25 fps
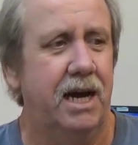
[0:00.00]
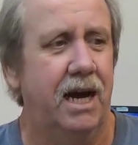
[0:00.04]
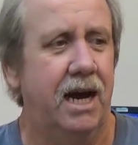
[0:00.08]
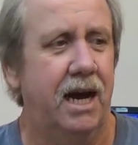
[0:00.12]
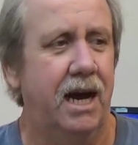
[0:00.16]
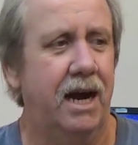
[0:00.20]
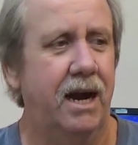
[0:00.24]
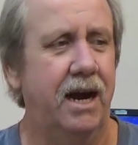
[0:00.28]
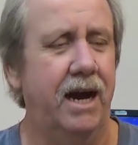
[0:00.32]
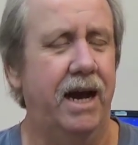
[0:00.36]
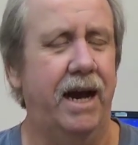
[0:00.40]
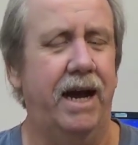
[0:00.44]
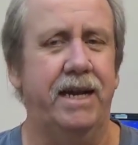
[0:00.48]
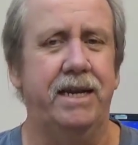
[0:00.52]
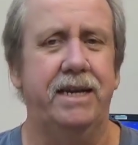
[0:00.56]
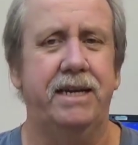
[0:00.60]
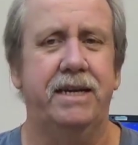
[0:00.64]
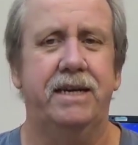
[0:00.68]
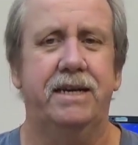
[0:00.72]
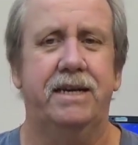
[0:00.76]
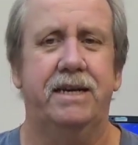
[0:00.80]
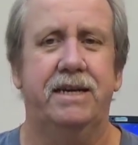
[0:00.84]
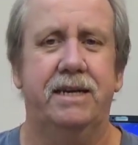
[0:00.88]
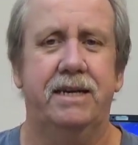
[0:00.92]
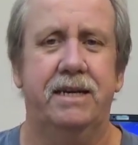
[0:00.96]
All right.
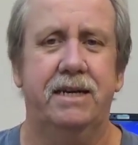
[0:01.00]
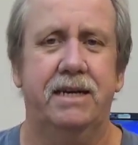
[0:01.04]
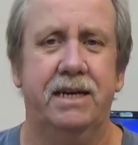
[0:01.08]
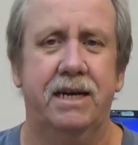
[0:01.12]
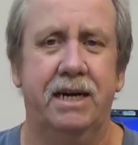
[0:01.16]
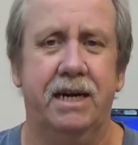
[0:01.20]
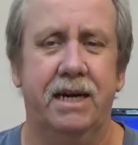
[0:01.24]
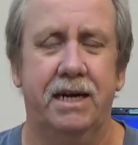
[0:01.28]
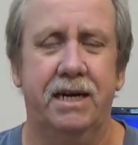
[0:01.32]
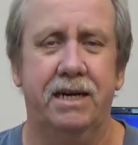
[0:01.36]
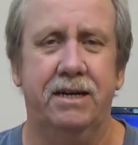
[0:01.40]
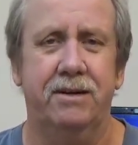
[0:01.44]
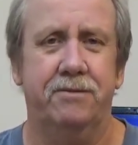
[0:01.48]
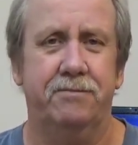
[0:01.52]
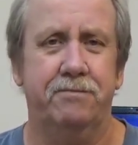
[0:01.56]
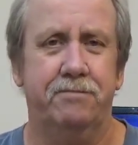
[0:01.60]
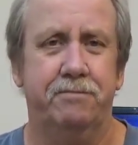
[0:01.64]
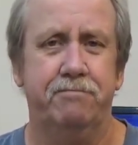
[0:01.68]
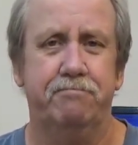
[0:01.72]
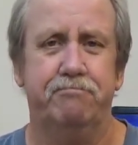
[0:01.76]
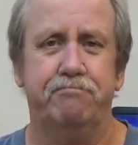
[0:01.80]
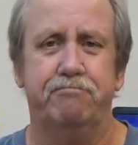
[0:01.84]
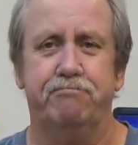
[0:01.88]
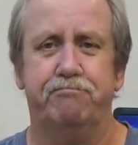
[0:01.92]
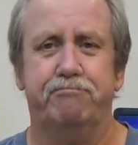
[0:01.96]
Uh,
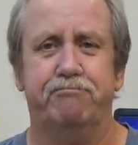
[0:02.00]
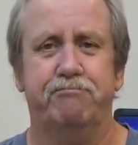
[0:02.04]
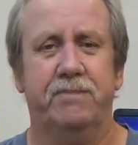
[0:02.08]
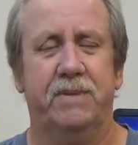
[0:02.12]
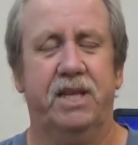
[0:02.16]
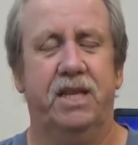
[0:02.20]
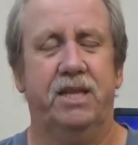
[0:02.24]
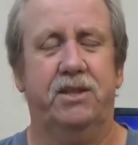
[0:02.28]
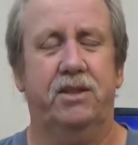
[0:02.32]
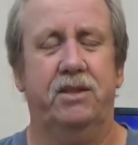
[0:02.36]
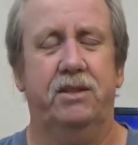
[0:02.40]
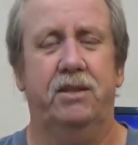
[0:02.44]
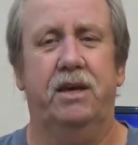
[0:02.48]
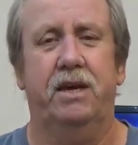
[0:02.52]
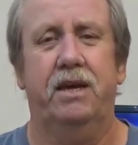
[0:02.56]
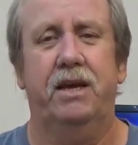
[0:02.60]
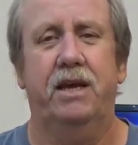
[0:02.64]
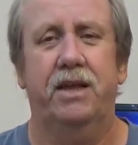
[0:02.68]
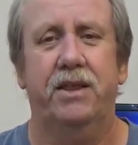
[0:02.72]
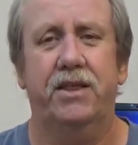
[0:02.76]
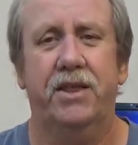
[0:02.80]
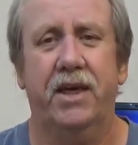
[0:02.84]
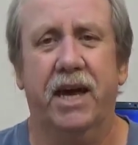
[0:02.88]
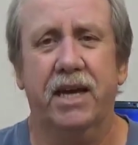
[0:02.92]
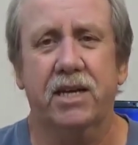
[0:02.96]

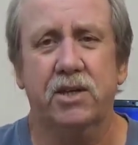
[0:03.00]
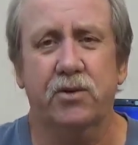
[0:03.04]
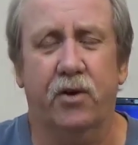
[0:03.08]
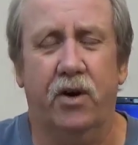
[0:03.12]
thanks